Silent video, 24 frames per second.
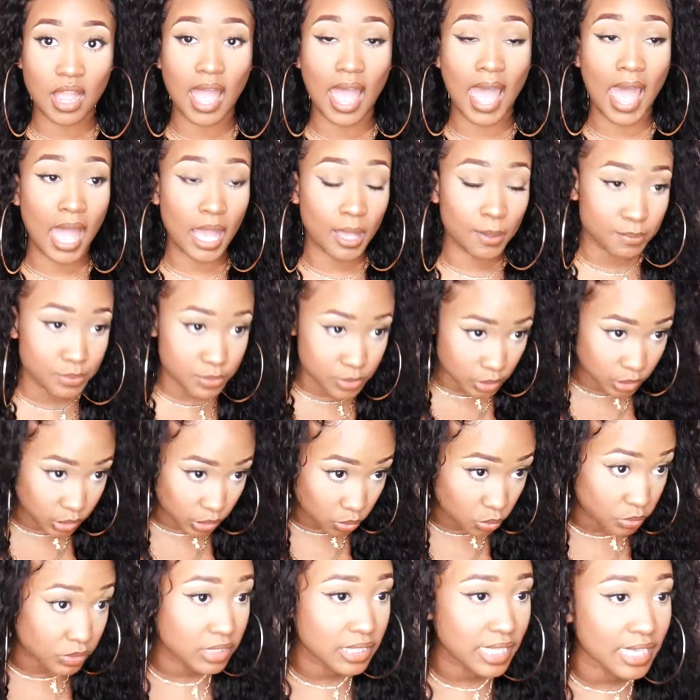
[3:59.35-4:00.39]

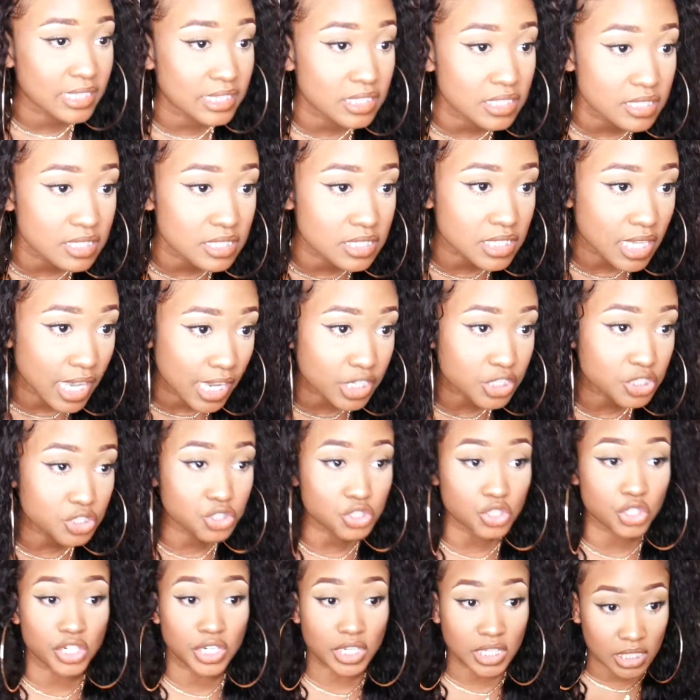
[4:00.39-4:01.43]
Absolutely, like this
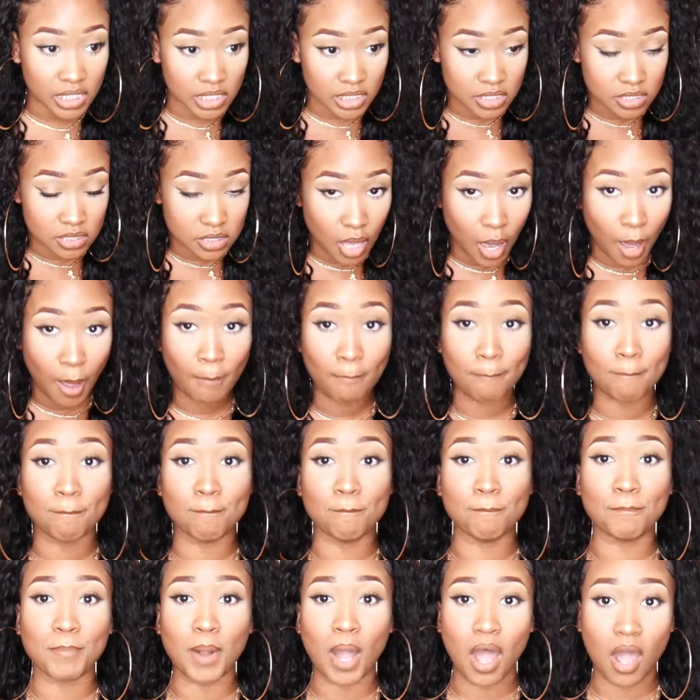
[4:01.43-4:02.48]
texture is
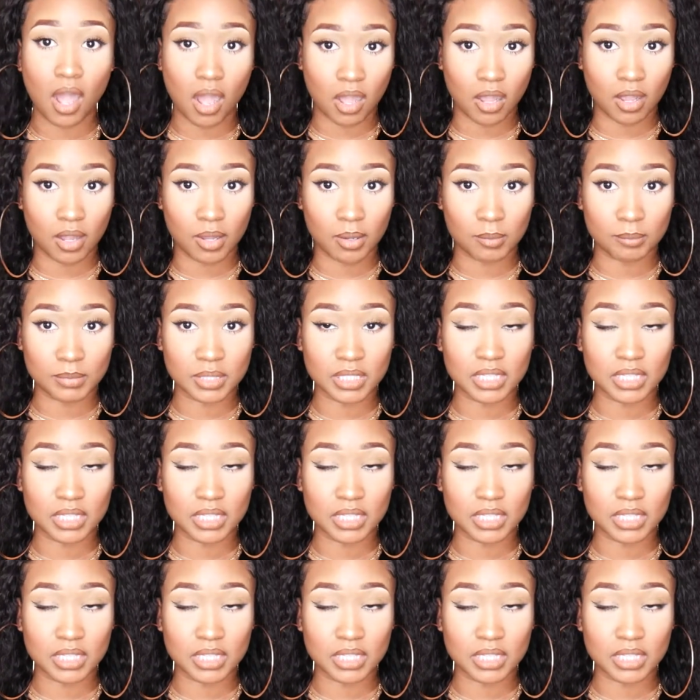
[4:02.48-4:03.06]
bomb,